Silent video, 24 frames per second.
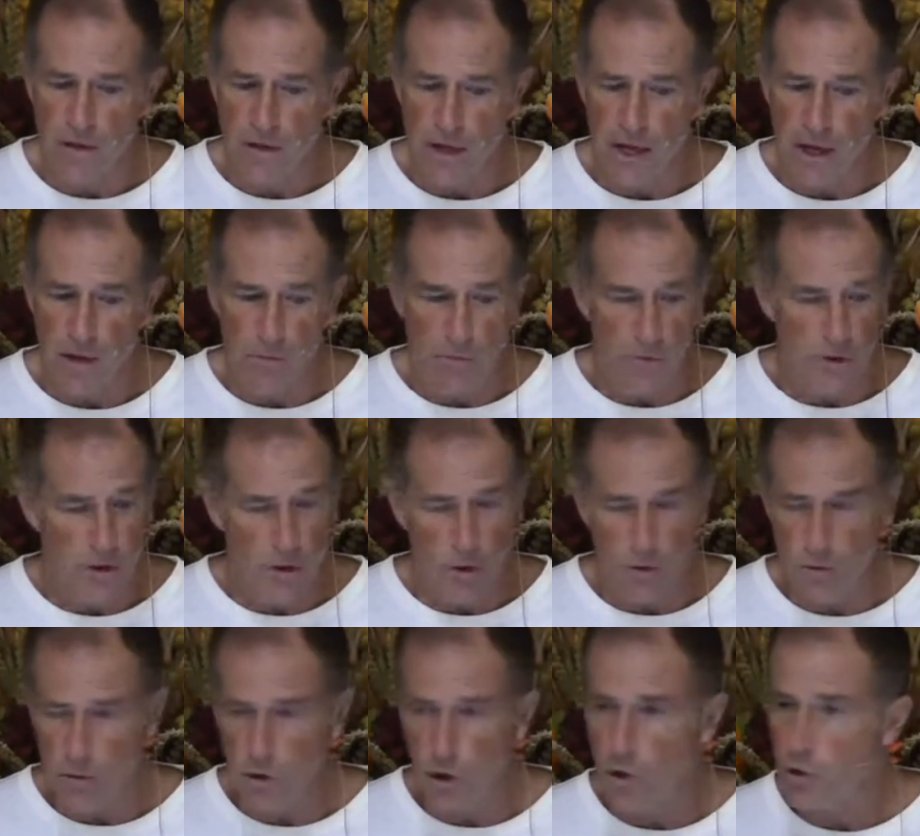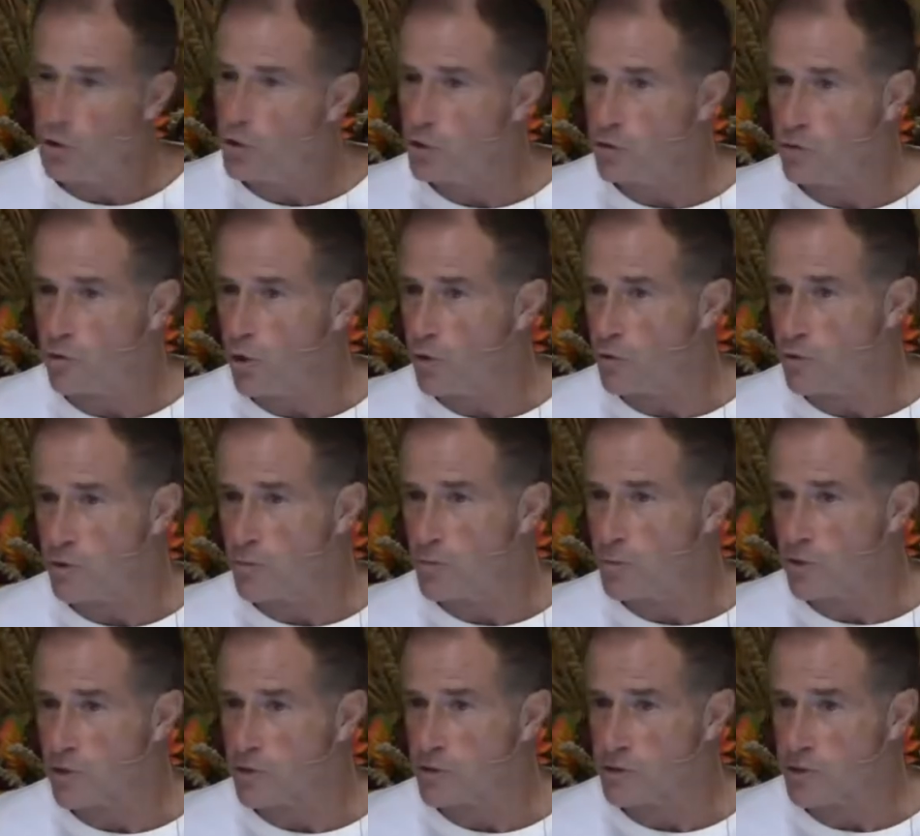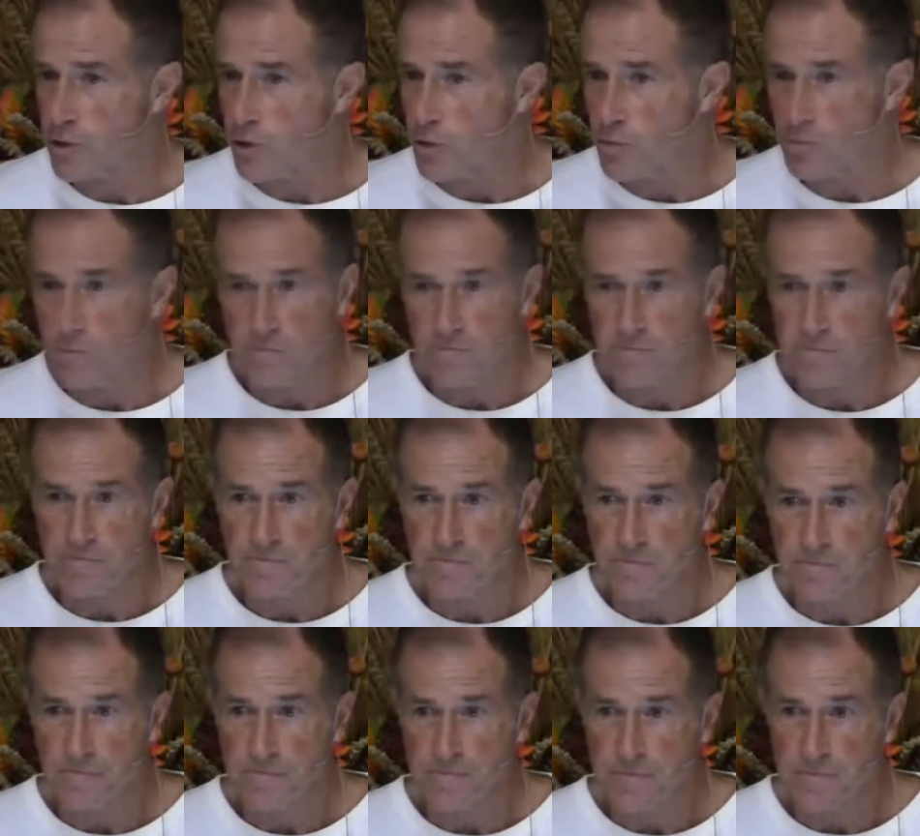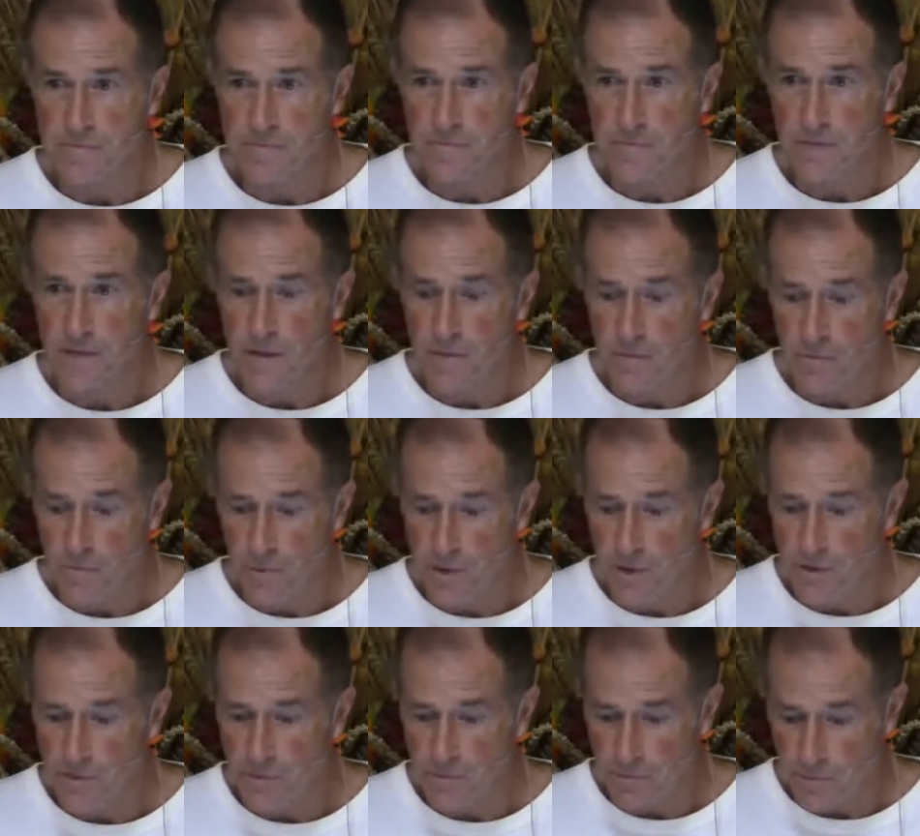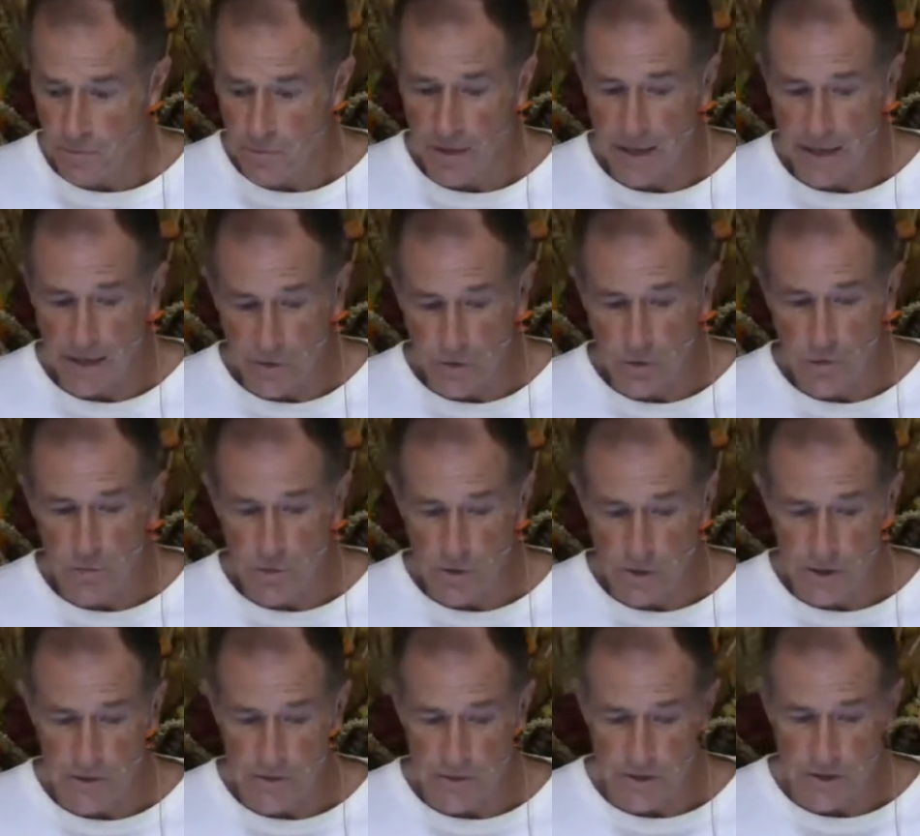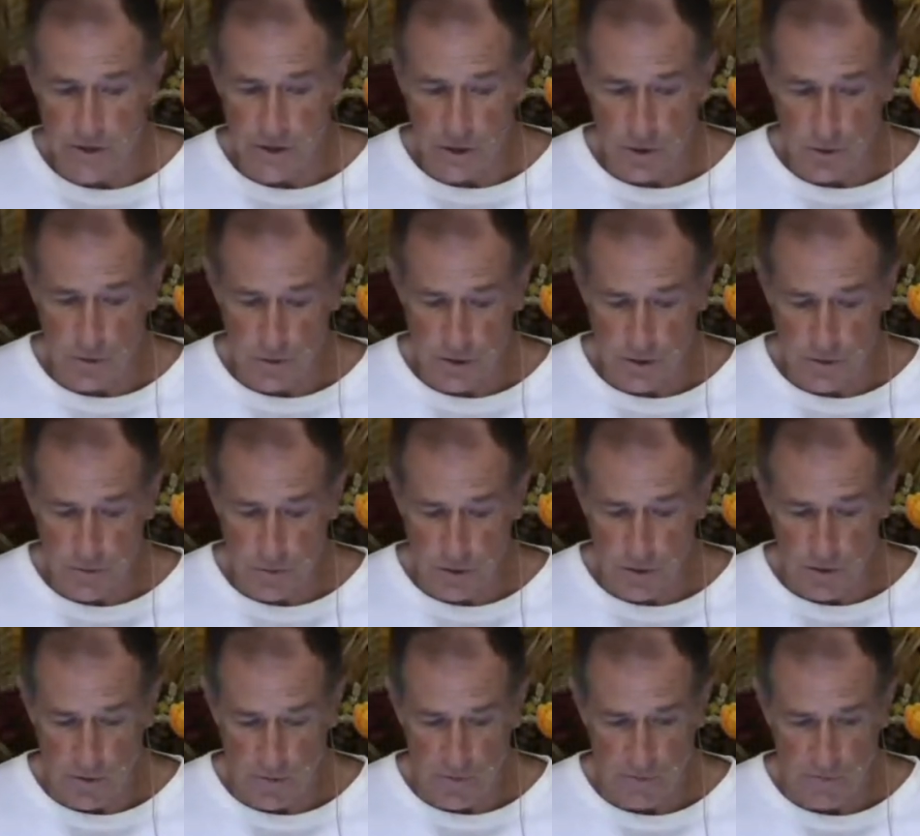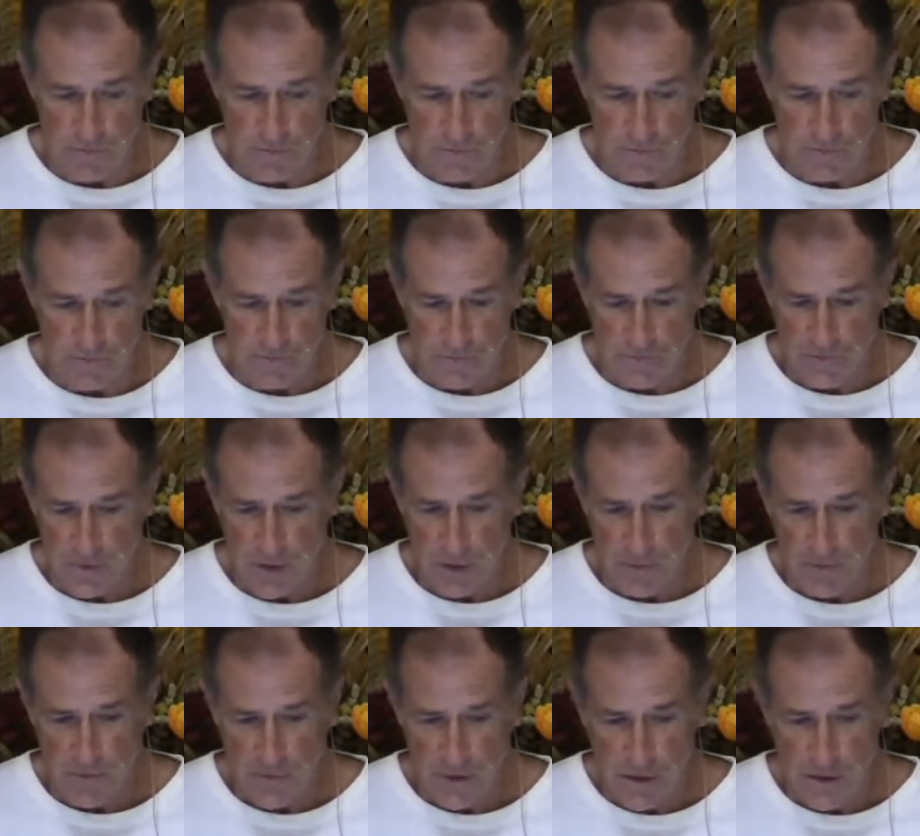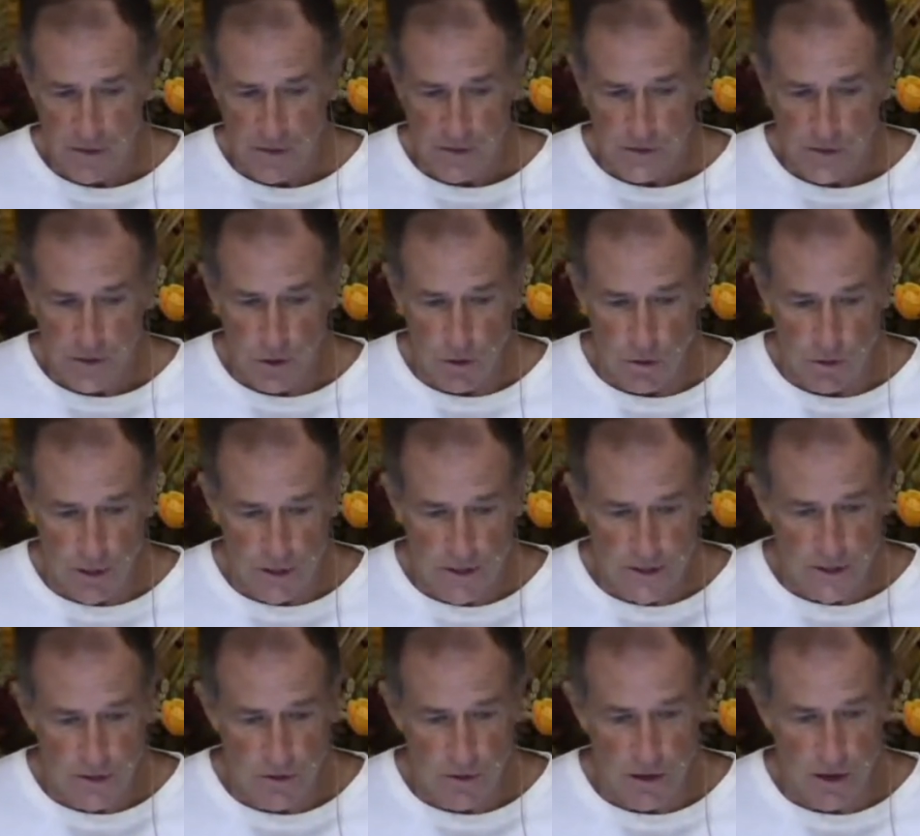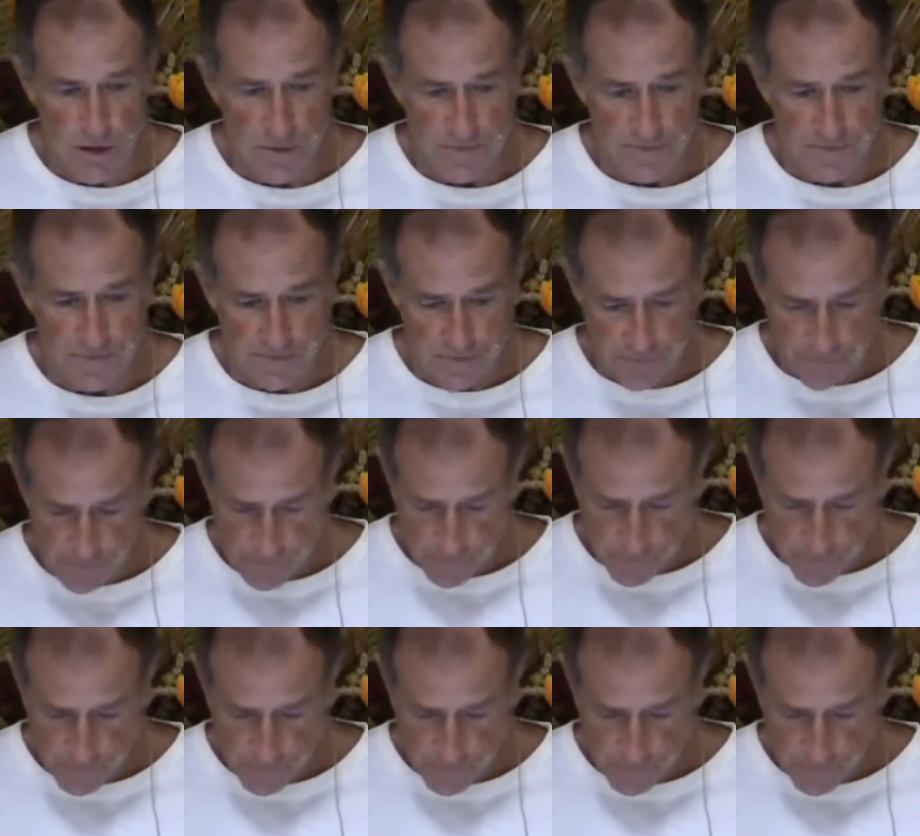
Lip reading: Yeah, we don't know who wrote the book of Job, but many do believe it's the oldest book. So let's go on.